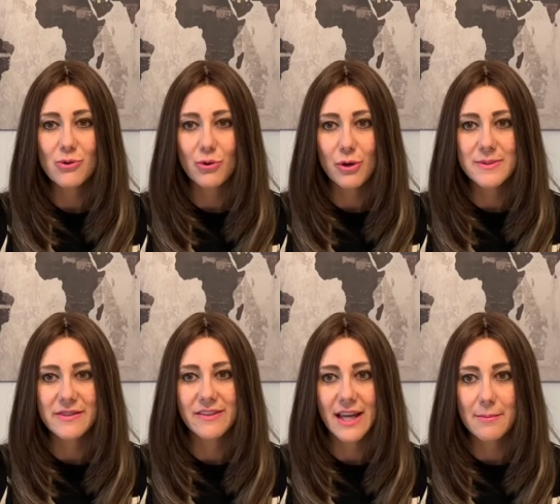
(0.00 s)
groups
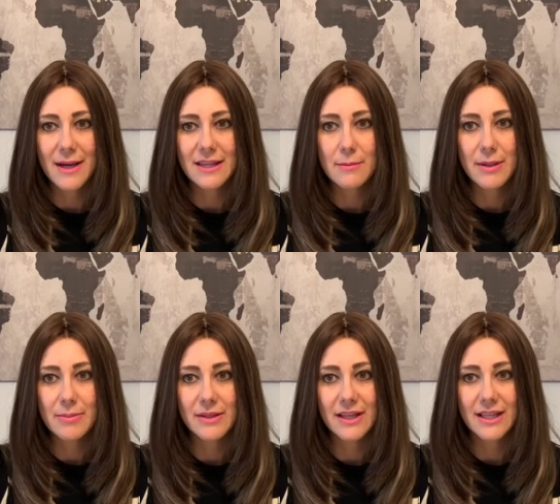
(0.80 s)
of like-minded
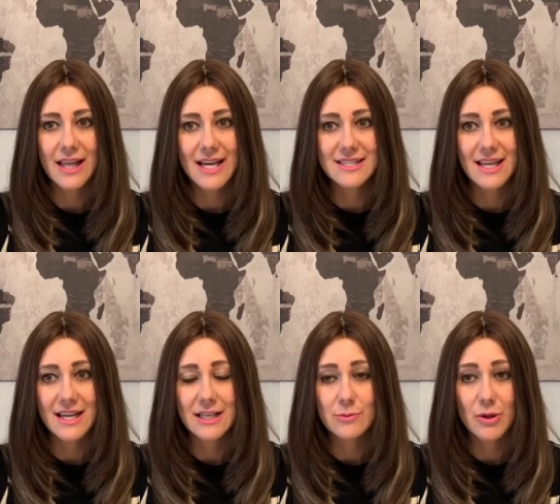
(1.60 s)
people in class
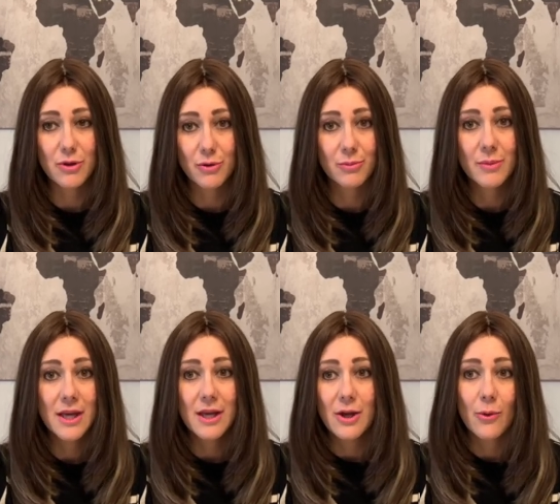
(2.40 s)
settings with
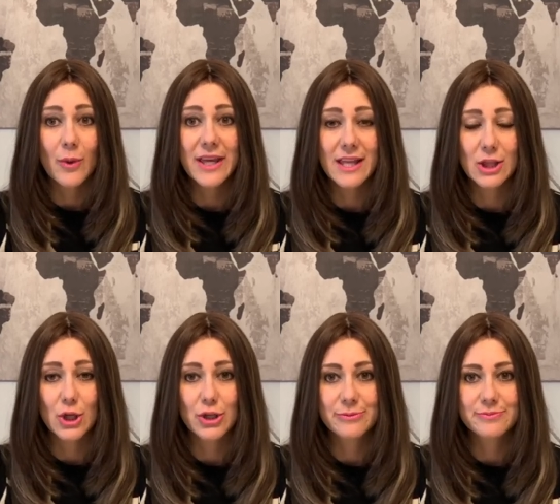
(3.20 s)
whom we can
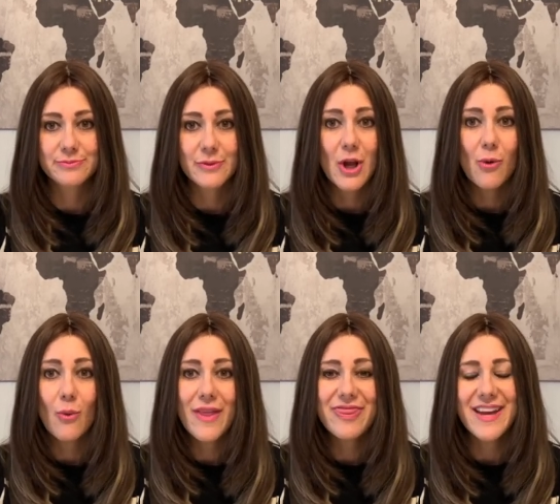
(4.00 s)
learn.
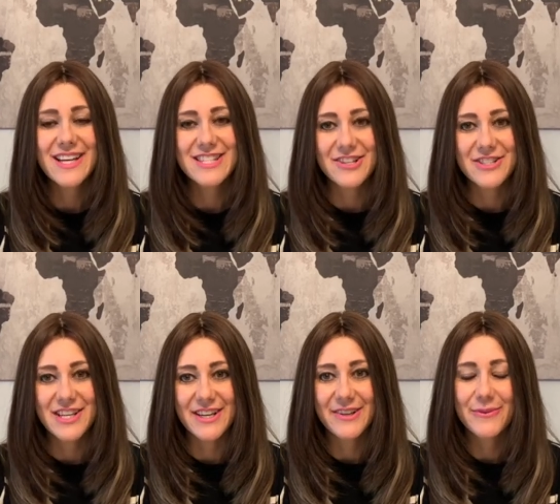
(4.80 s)
One thing is
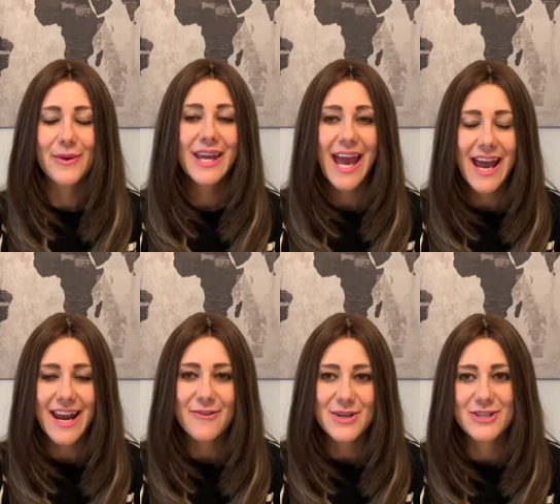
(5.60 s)
certain, we
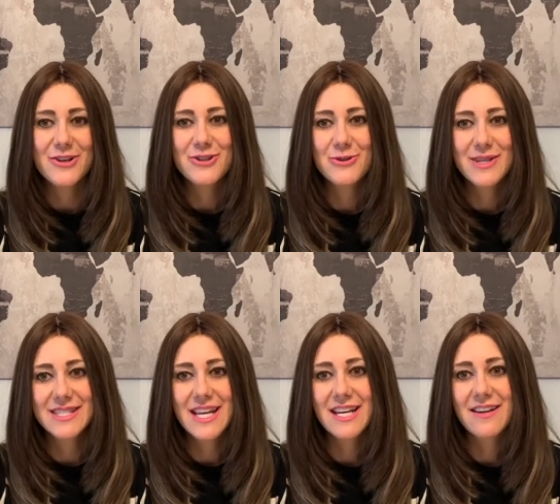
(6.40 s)
cannot return to a
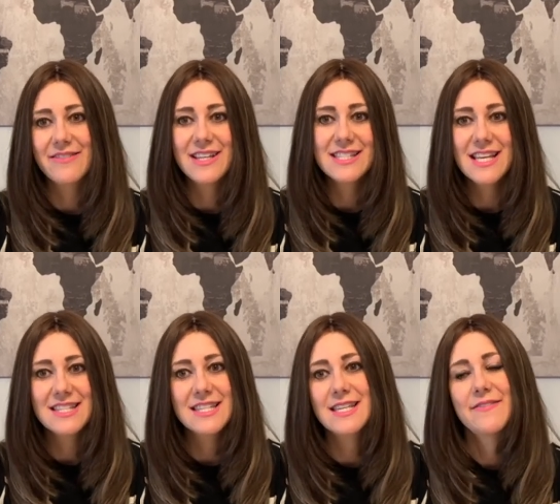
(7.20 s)
state of
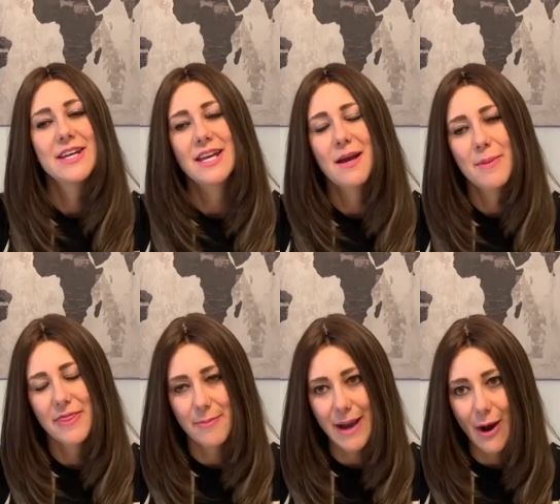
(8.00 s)
insensitivity
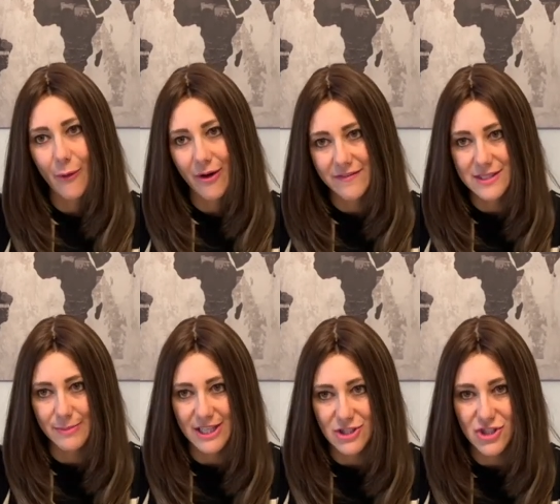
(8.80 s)
about the power of
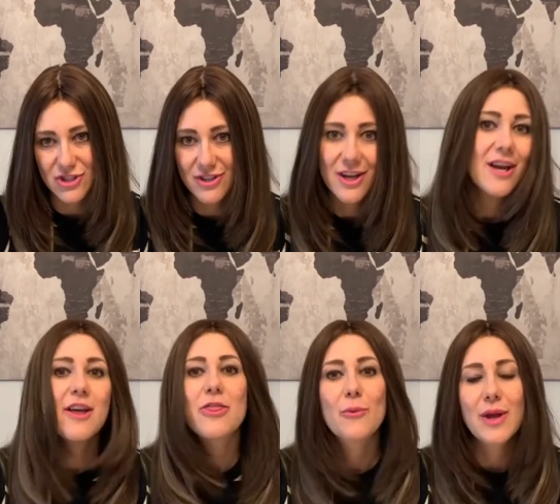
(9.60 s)
speech.
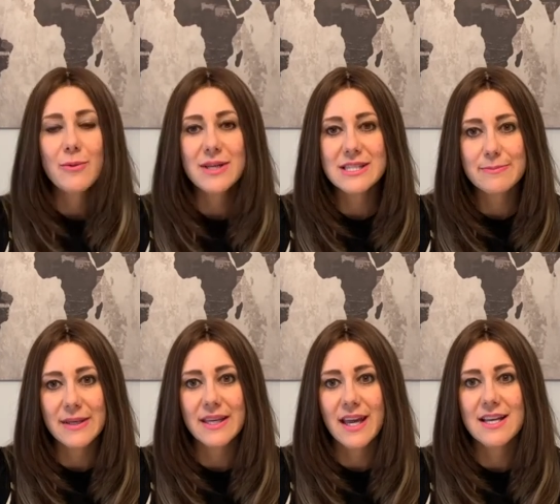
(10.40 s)
The way we
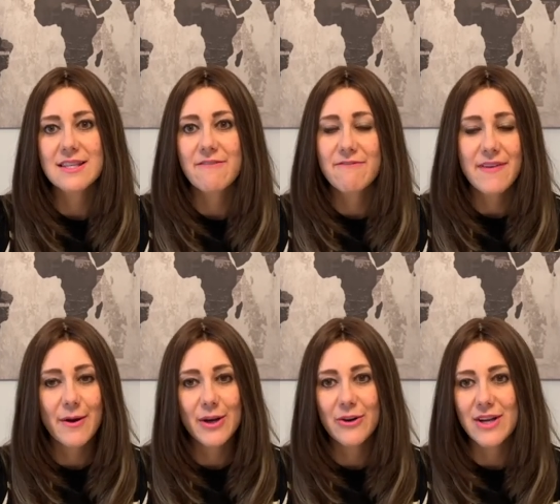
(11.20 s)
speak has a
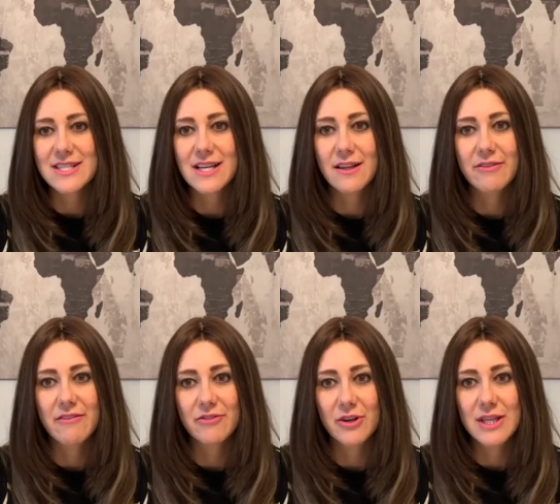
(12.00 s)
very great deal of
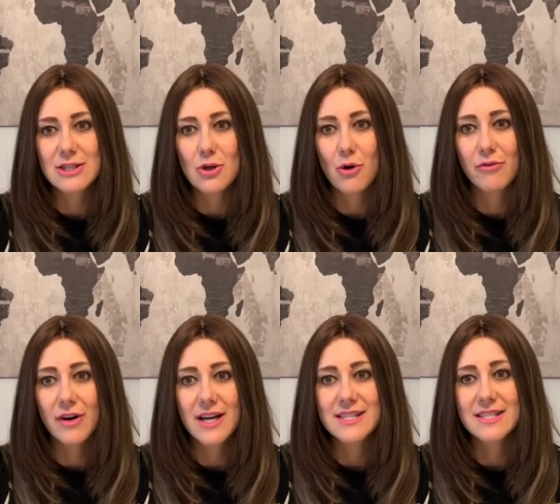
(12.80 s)
influence over
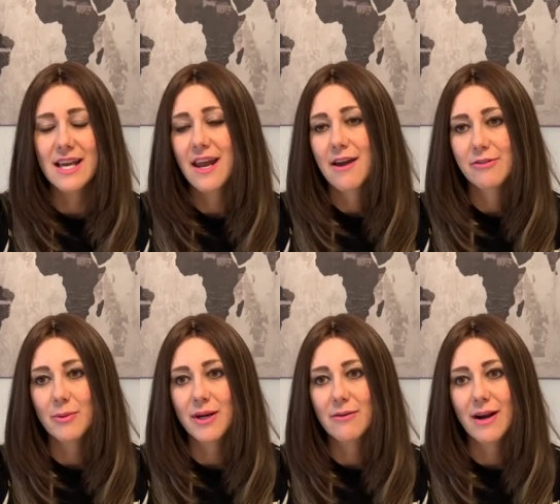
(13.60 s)
us and
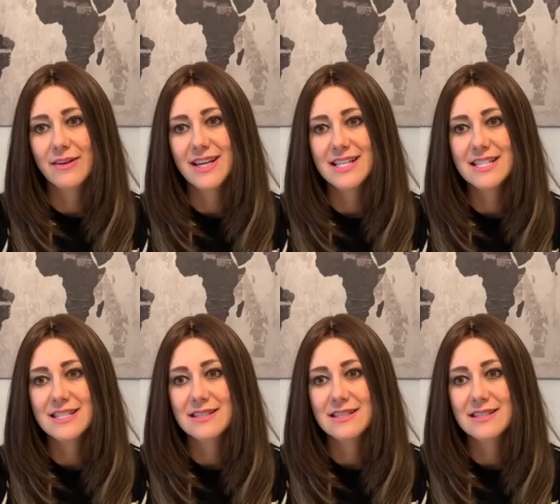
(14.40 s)
everyone around us.